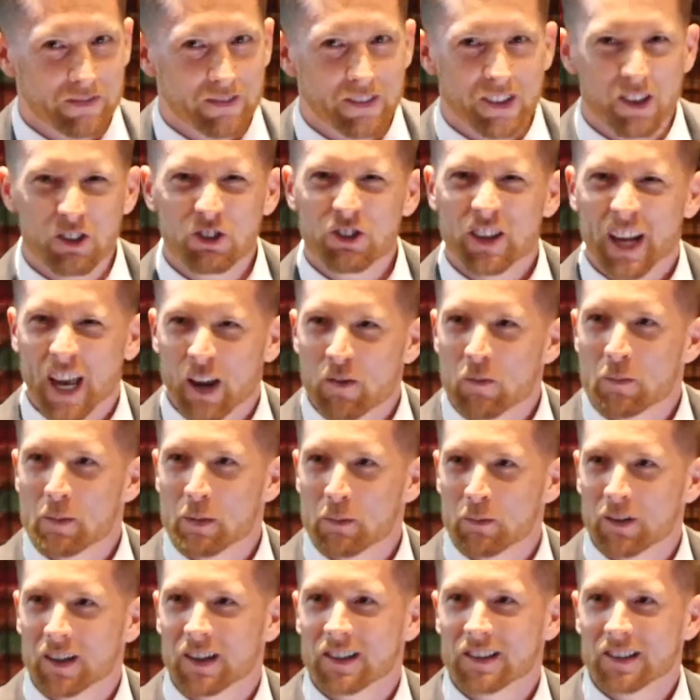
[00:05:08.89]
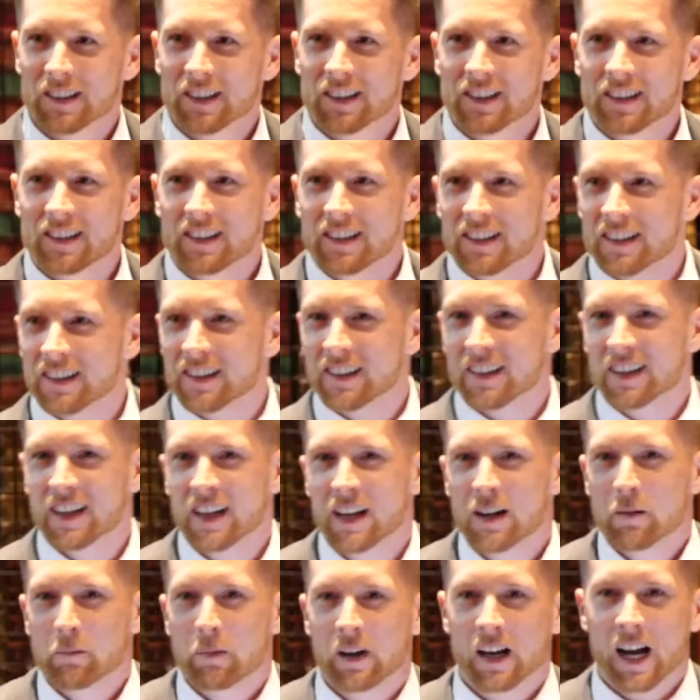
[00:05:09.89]
You actually hate when people ask that.
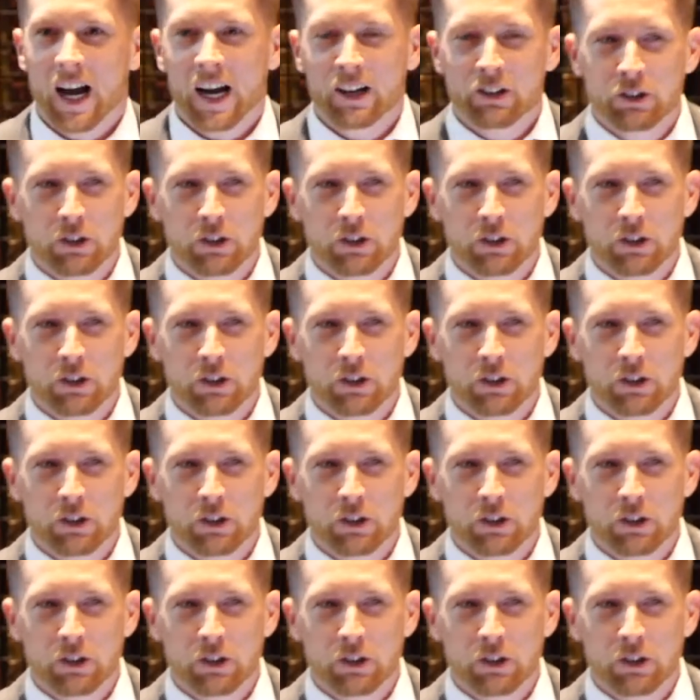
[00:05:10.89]
But I